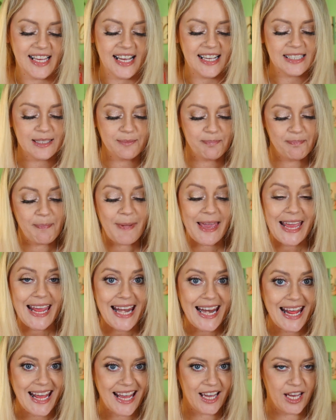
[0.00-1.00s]
size
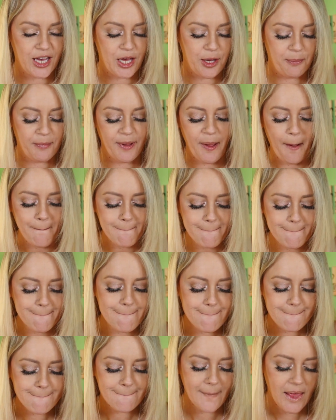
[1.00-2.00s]
medium.
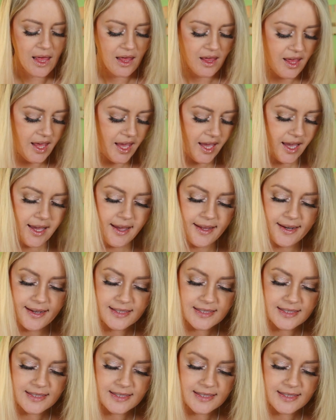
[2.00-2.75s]
It